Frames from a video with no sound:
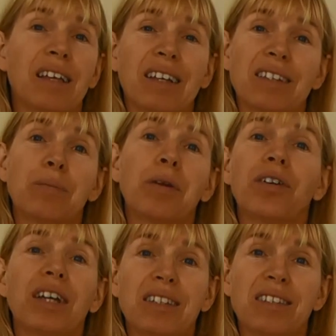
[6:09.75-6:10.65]

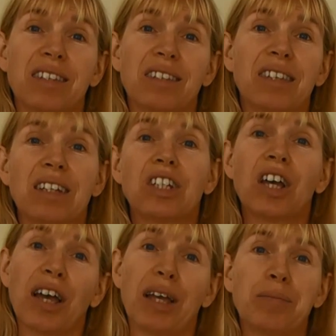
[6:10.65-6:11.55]
experiences and
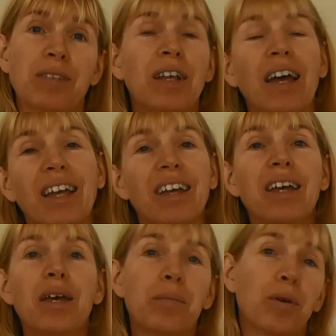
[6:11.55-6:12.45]
times like
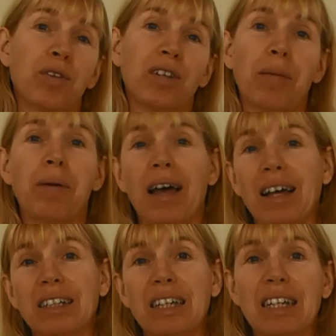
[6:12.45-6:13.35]
birthday
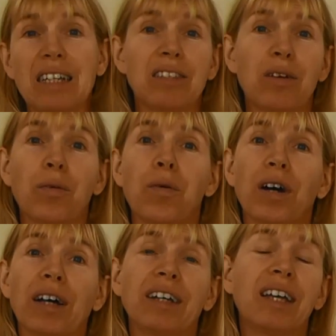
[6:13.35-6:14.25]
parties
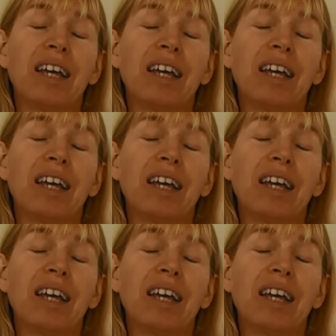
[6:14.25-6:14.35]
or